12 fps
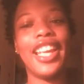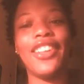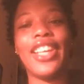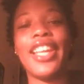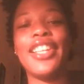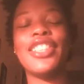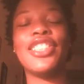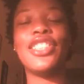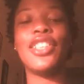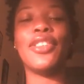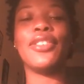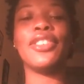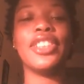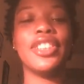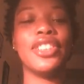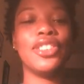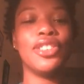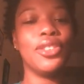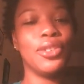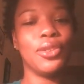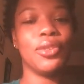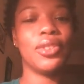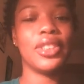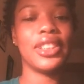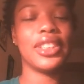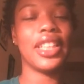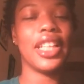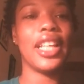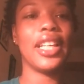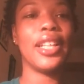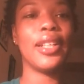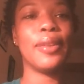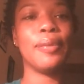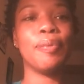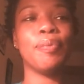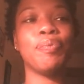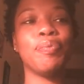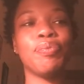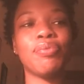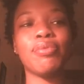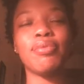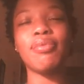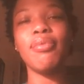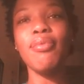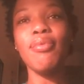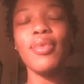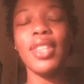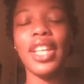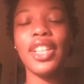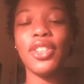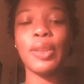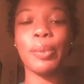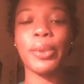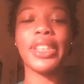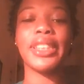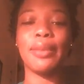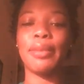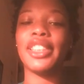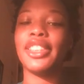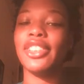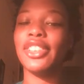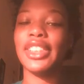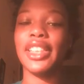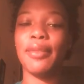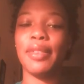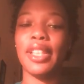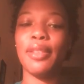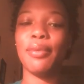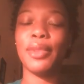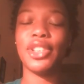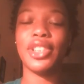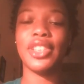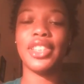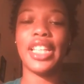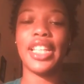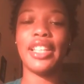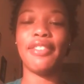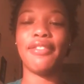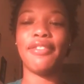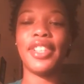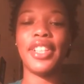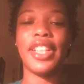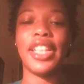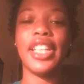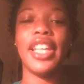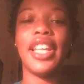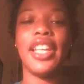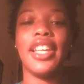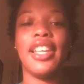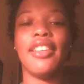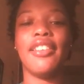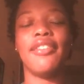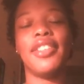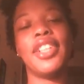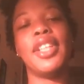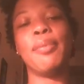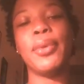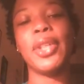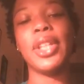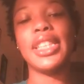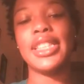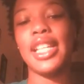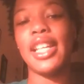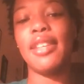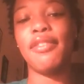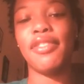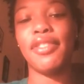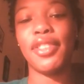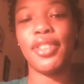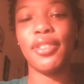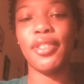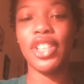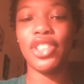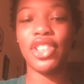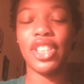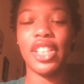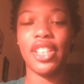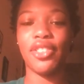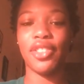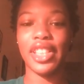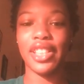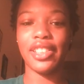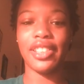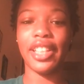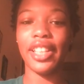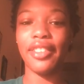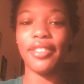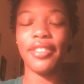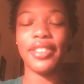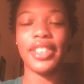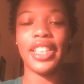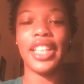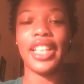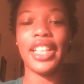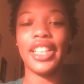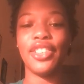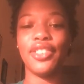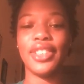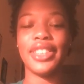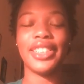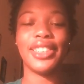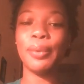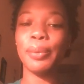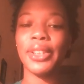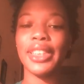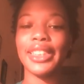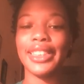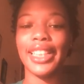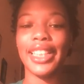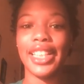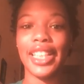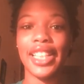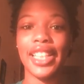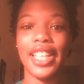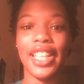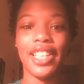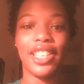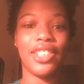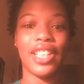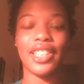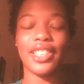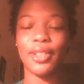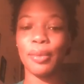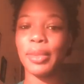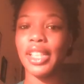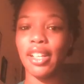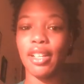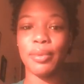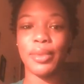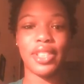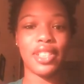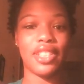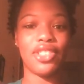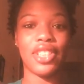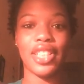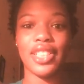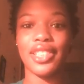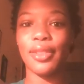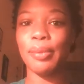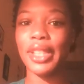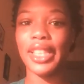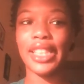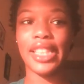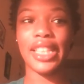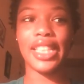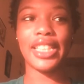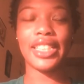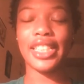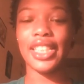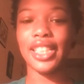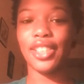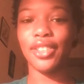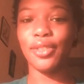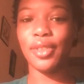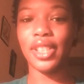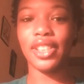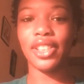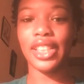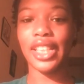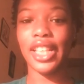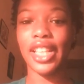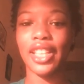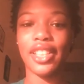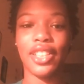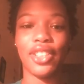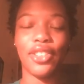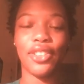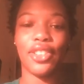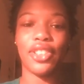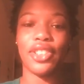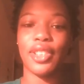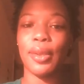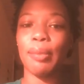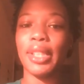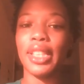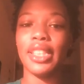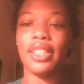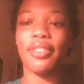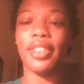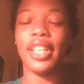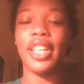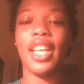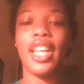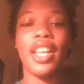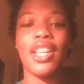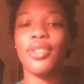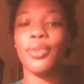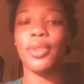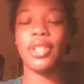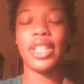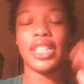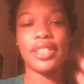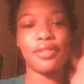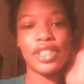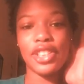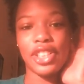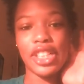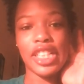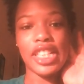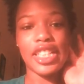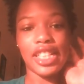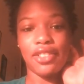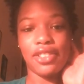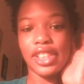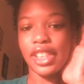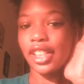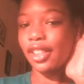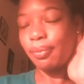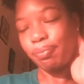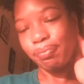Okay, so the do's. I know spring semester is coming up, which is a very, very important time for rushing Greek life. And I know it's super exciting. You got so many options, you got so many things that you want to look at. There's so many different sororities and fraternities out there.